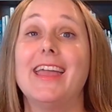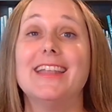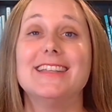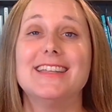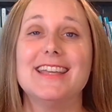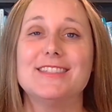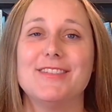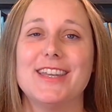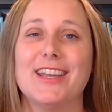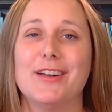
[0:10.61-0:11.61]
In today's
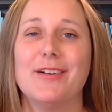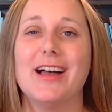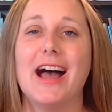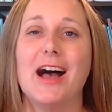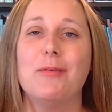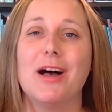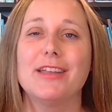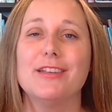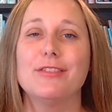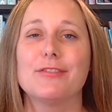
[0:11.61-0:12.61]
video, I'll
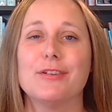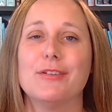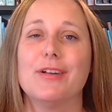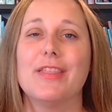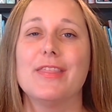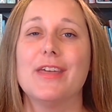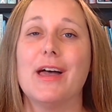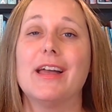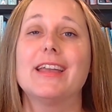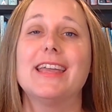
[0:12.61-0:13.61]
walk you through
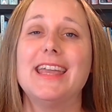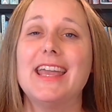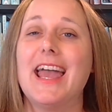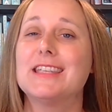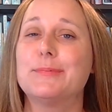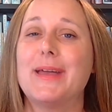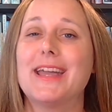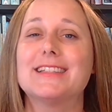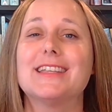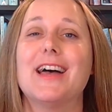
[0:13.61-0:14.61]
the key
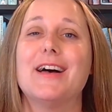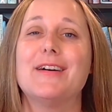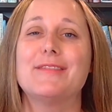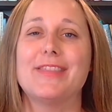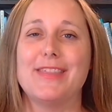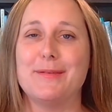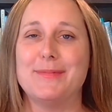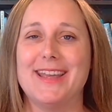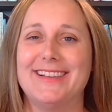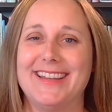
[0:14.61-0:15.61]
aspects of
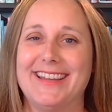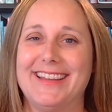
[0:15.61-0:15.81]
thumbnailing,